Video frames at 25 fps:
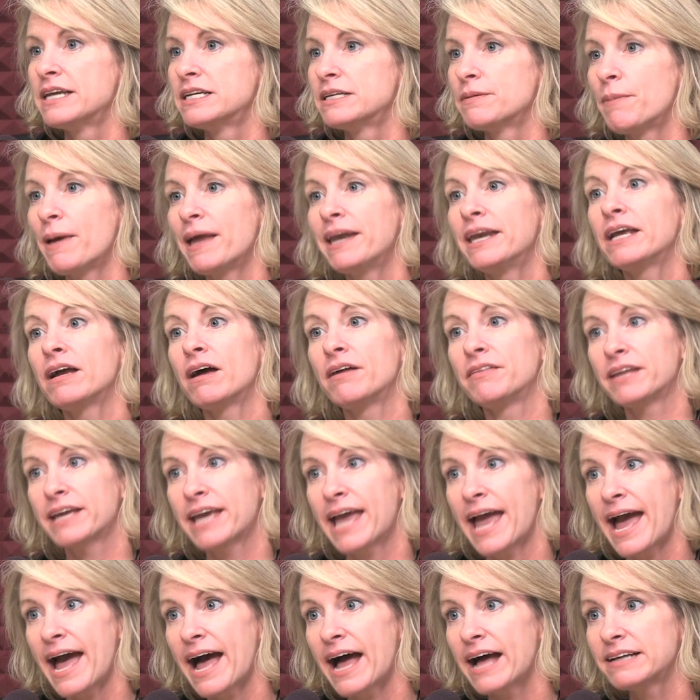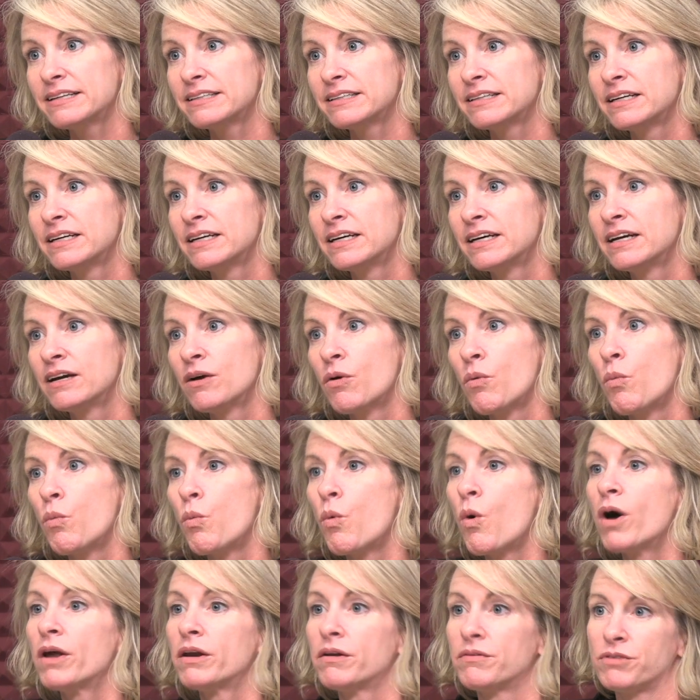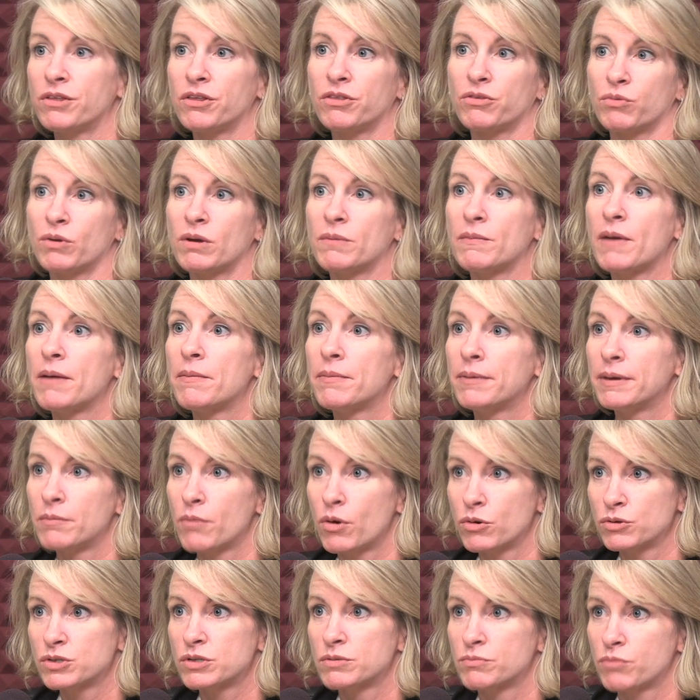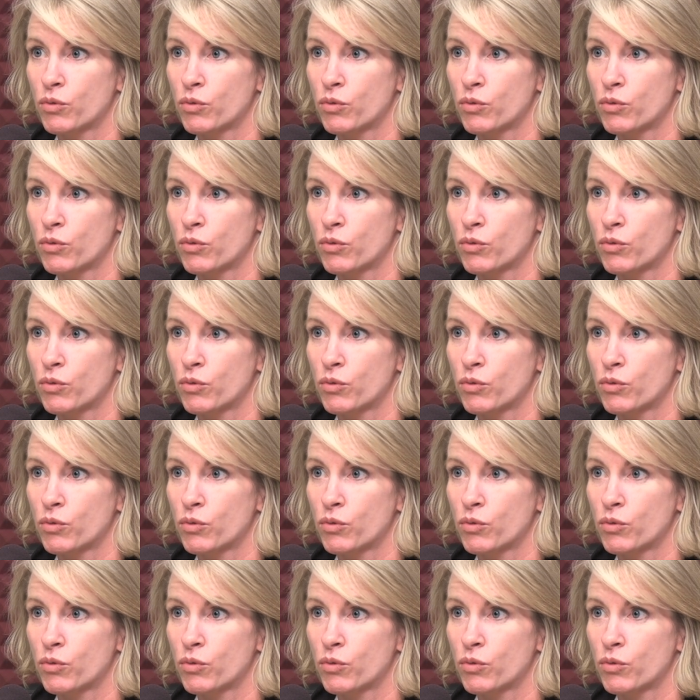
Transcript: And depending on the cat, one of the three may be most